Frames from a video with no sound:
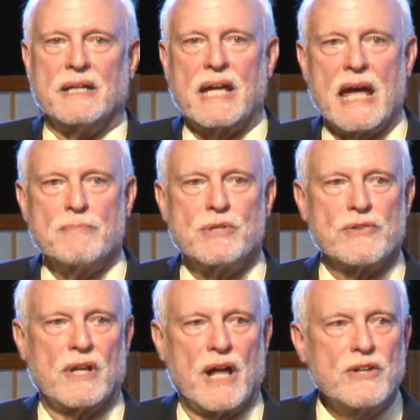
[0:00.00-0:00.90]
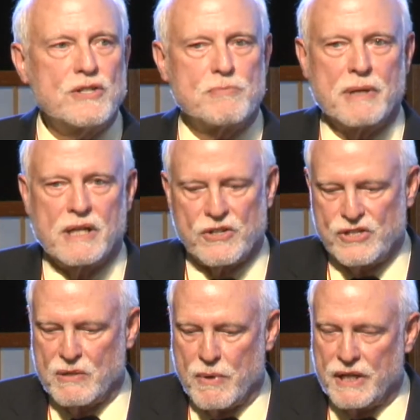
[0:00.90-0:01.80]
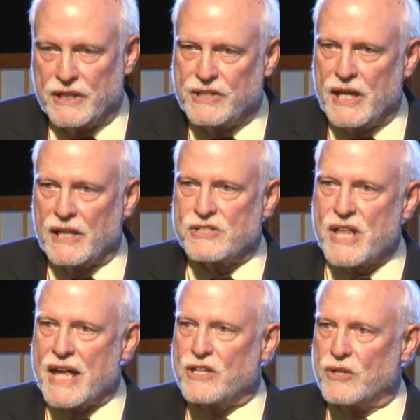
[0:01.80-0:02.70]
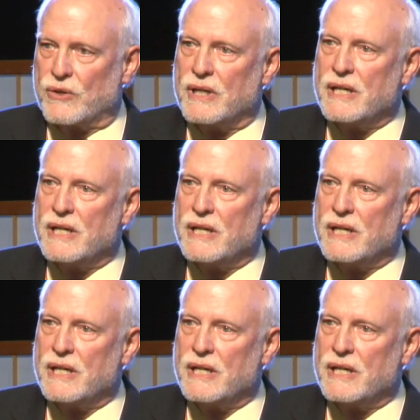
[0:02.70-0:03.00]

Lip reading: came to the lunch because she wanted to tell us thank you.